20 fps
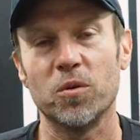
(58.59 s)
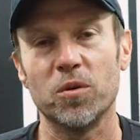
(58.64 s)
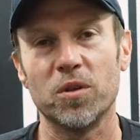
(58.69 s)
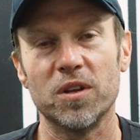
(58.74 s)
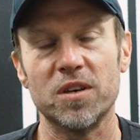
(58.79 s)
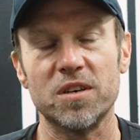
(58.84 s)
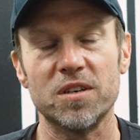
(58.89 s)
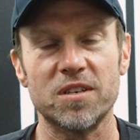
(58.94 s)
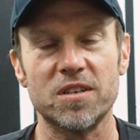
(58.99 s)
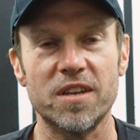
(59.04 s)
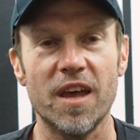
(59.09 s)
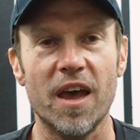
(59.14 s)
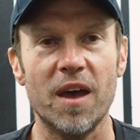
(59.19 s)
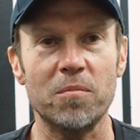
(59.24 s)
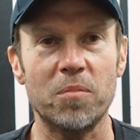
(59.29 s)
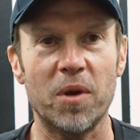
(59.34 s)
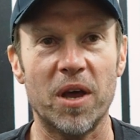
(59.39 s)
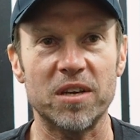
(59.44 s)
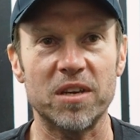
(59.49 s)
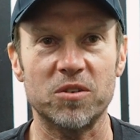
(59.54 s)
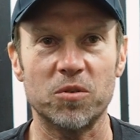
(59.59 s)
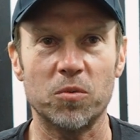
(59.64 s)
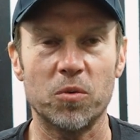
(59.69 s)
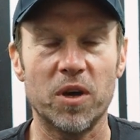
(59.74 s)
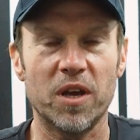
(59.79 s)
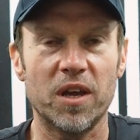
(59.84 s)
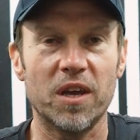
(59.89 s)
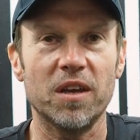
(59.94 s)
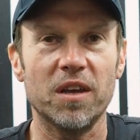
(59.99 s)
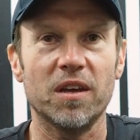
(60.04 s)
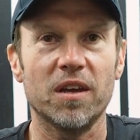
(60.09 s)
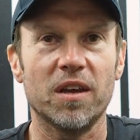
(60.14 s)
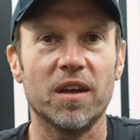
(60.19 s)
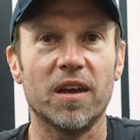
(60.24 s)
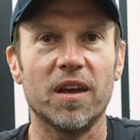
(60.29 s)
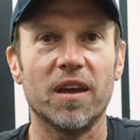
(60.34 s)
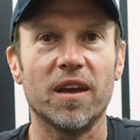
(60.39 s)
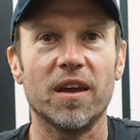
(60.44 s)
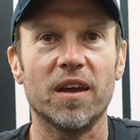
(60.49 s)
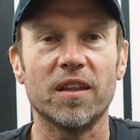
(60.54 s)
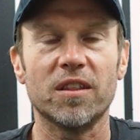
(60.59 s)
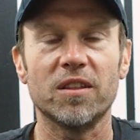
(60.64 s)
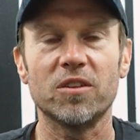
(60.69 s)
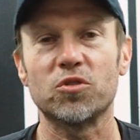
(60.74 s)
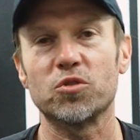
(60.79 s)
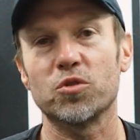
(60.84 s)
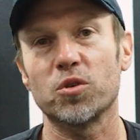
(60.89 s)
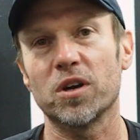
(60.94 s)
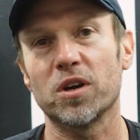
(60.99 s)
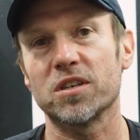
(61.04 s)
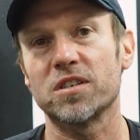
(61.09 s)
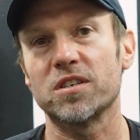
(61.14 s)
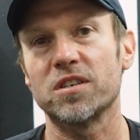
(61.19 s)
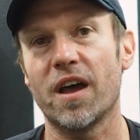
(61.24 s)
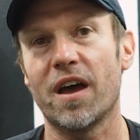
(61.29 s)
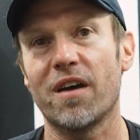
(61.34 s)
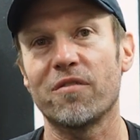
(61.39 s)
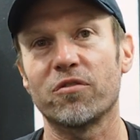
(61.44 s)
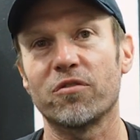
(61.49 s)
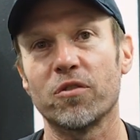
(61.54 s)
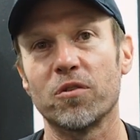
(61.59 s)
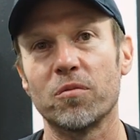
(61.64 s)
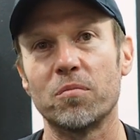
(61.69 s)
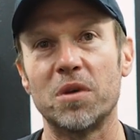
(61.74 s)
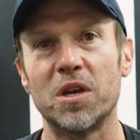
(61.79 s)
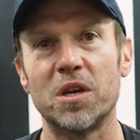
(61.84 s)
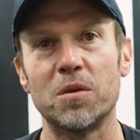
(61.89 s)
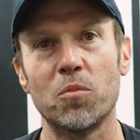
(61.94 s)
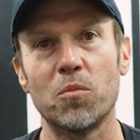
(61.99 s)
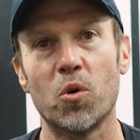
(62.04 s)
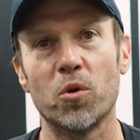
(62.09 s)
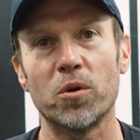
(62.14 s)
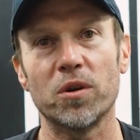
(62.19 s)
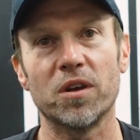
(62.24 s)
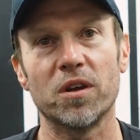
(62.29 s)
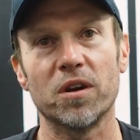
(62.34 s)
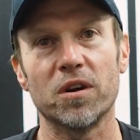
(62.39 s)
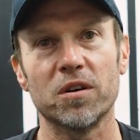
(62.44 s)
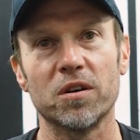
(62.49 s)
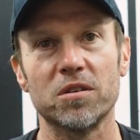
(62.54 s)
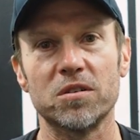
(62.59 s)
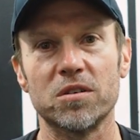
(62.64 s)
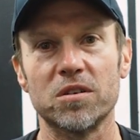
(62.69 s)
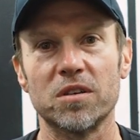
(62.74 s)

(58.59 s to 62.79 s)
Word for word: Well, then his dad passed away, and the truck sat for many more years.